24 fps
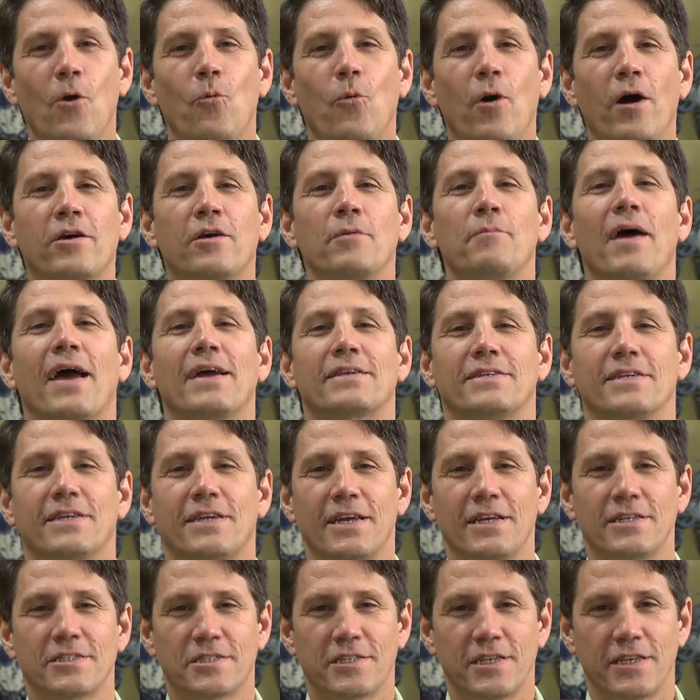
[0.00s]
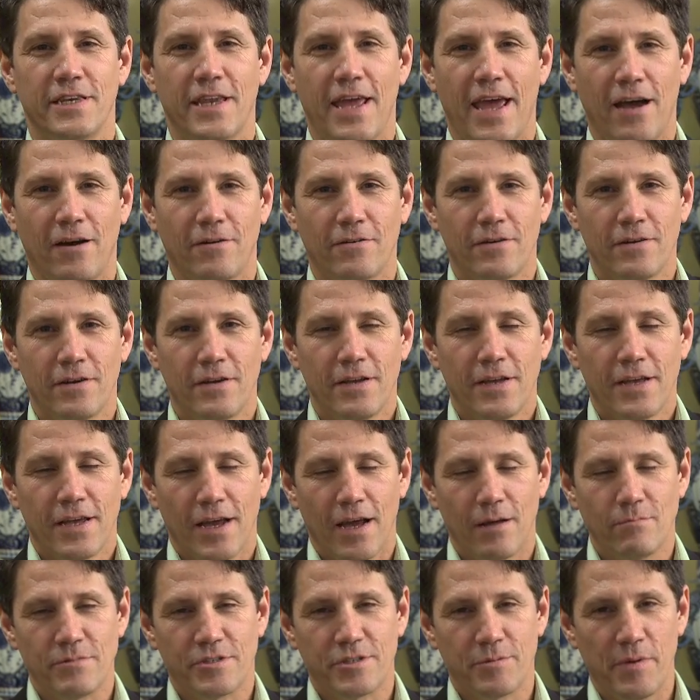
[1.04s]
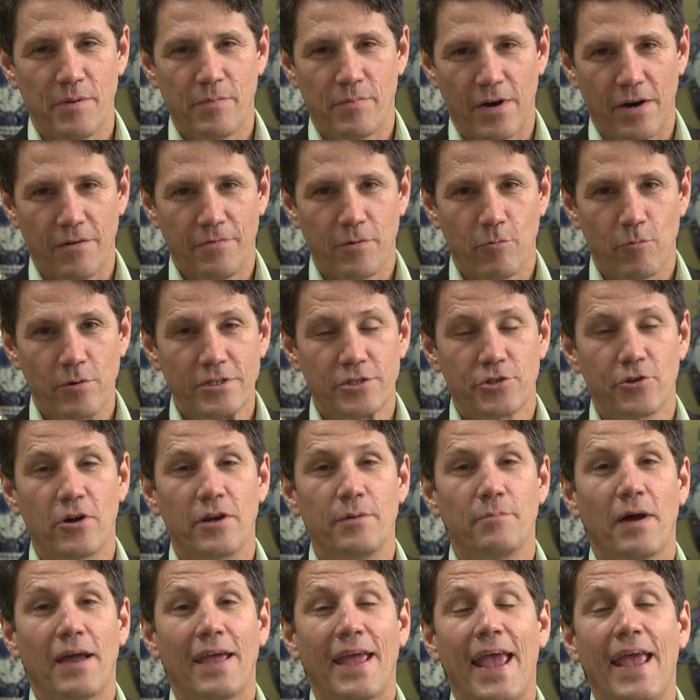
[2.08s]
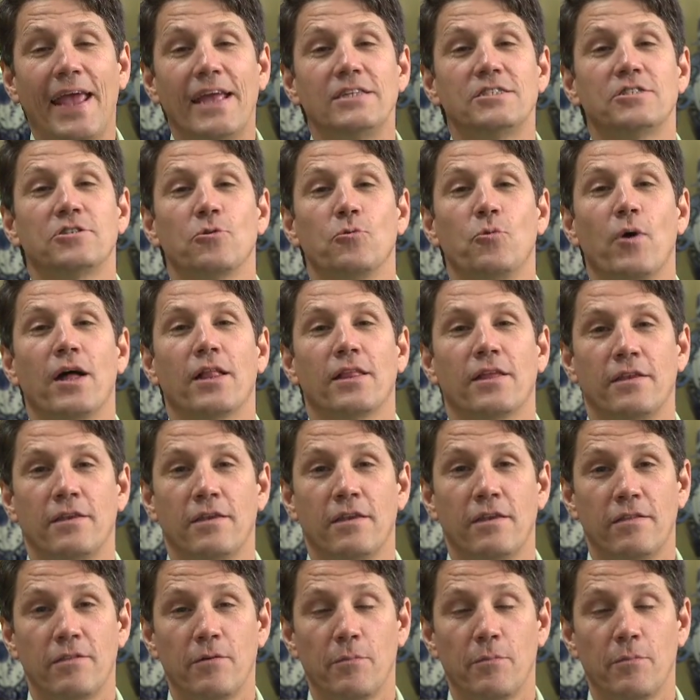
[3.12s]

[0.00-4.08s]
Welcome back to Kingston Now. I'm Jimmy Buff, and we're joined by Hayes Llewellyn,